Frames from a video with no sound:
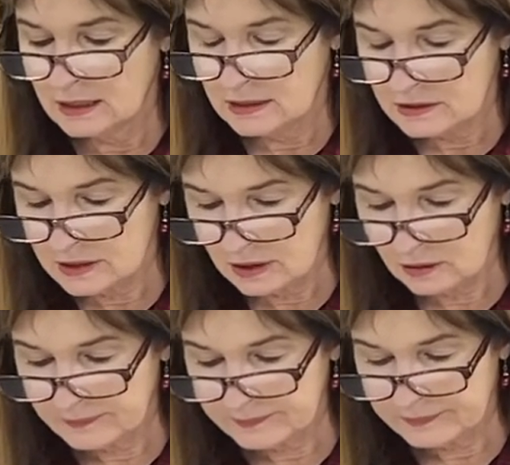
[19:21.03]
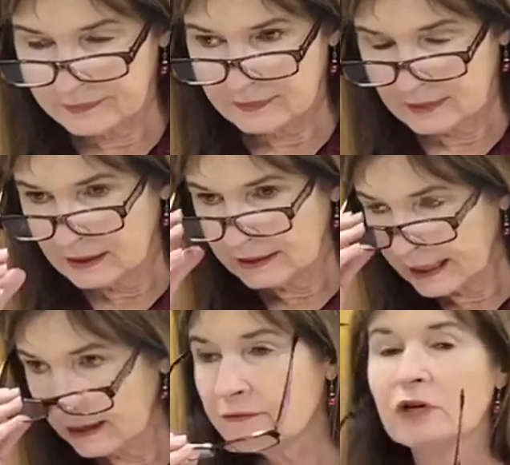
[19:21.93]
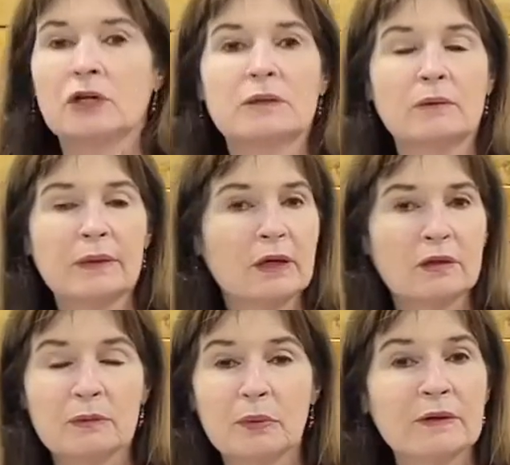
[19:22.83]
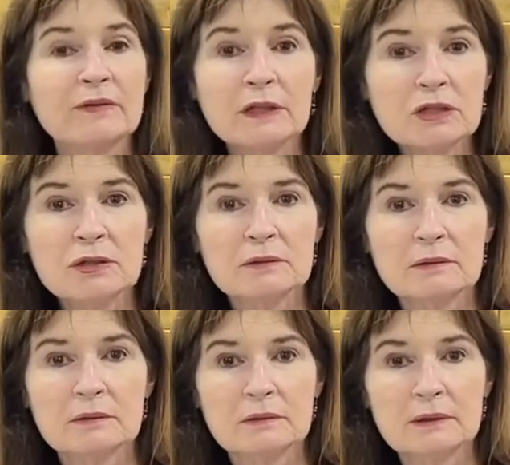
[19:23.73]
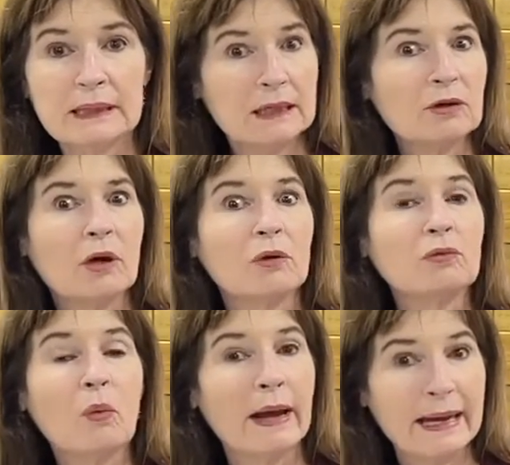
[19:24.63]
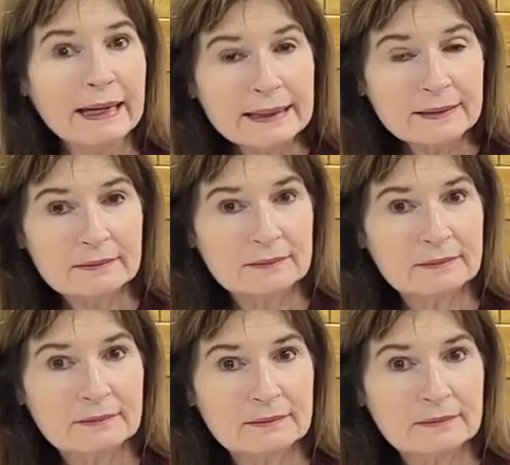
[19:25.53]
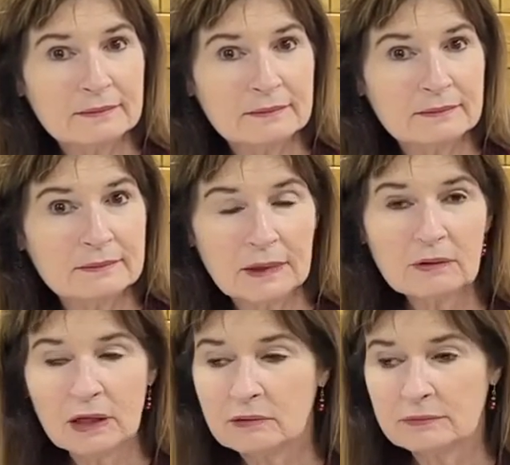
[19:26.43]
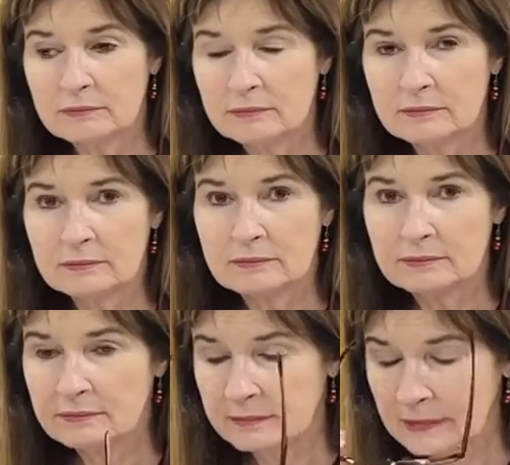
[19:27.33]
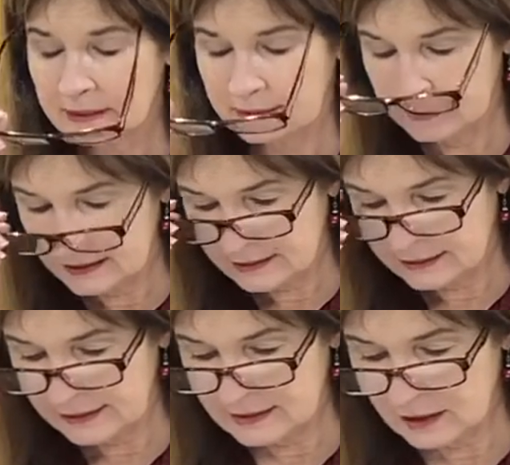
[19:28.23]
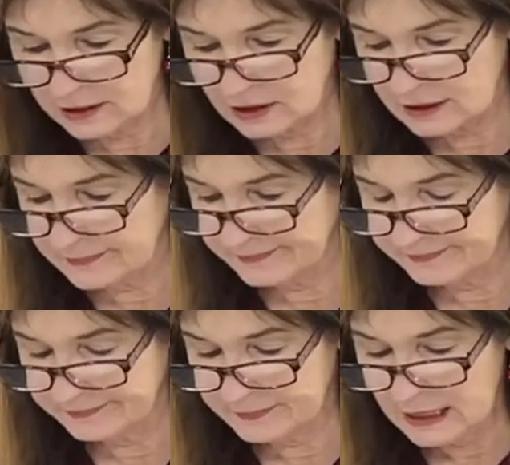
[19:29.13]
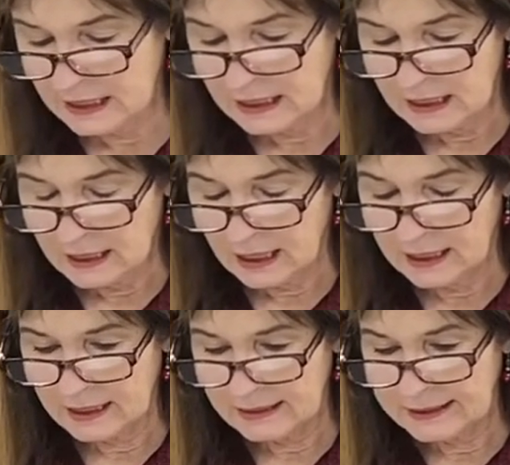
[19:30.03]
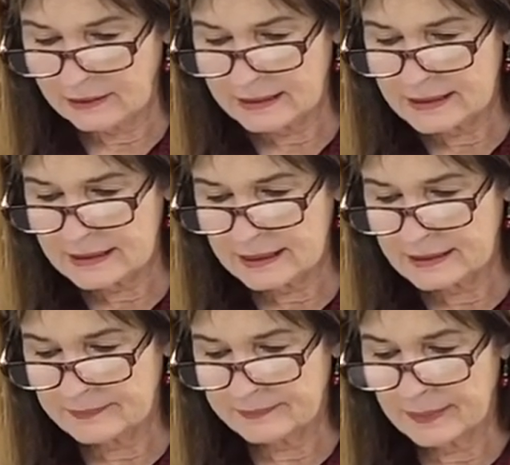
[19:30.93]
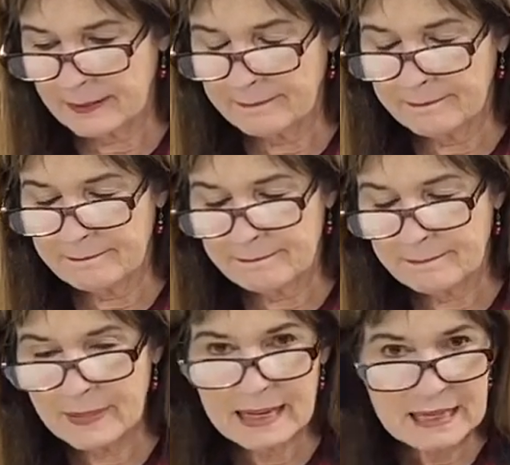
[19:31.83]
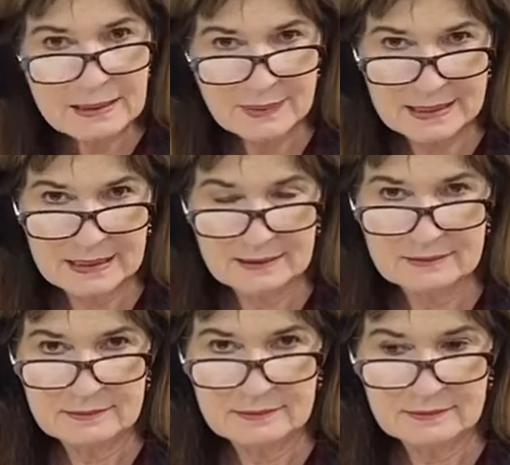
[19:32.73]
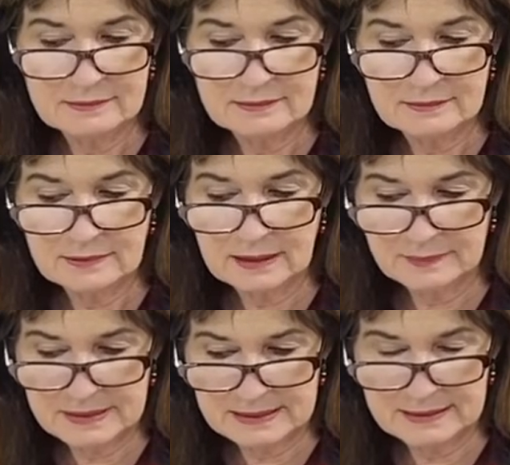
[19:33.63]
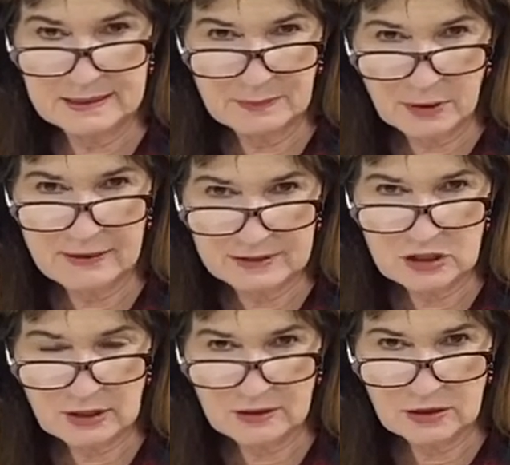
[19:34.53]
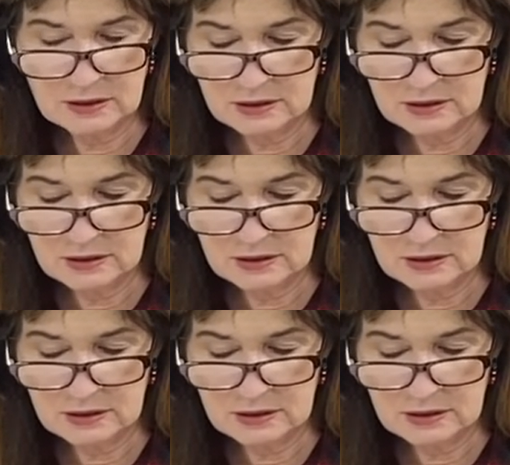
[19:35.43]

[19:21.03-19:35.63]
So, never withhold the privilege to get your own way. No. That's not good. Now it says maybe deprive each other